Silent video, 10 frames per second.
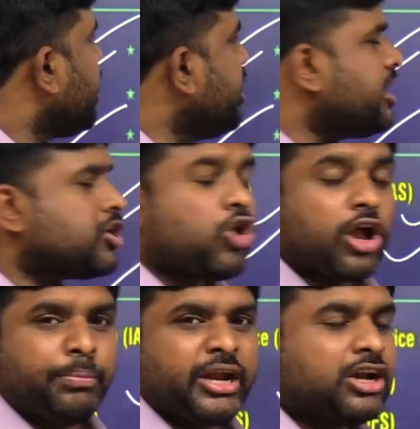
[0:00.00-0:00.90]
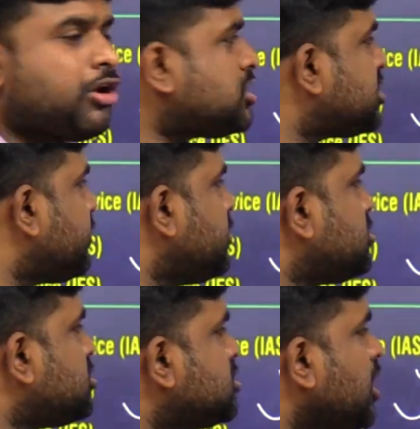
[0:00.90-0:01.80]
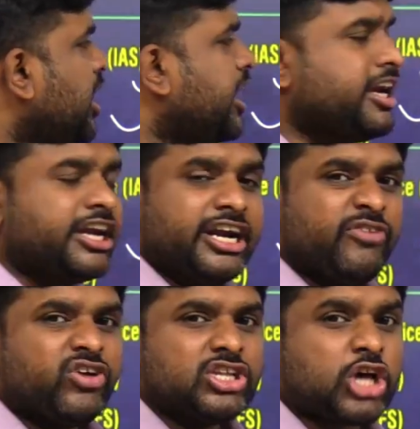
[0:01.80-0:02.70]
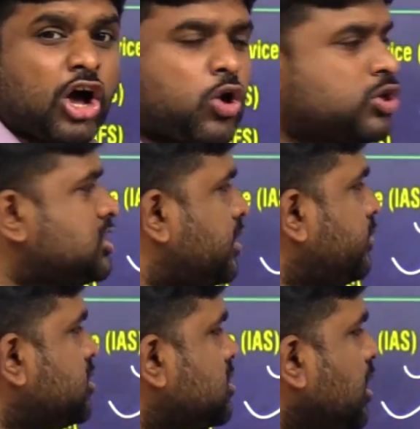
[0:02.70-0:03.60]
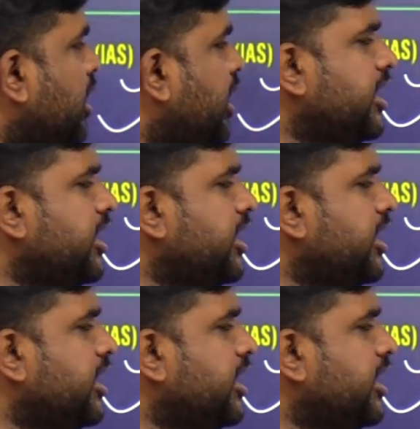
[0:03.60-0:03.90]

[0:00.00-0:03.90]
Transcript: Indian Corporate Law Services, Indian Defense Account Service,